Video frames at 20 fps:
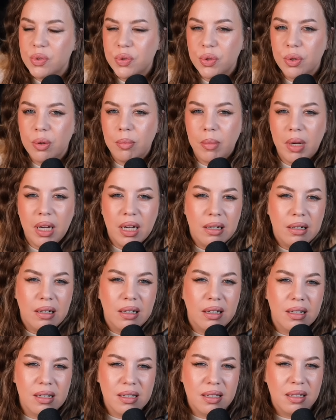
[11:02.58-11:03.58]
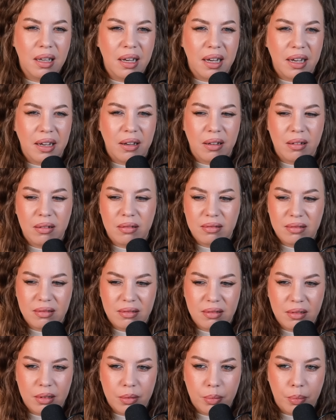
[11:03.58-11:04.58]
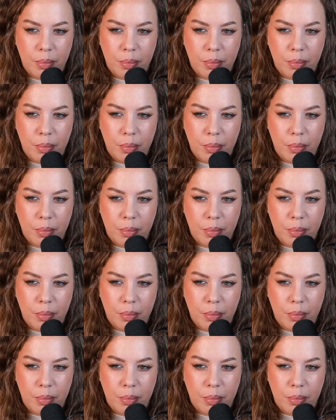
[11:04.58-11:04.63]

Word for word: So Amanda is like a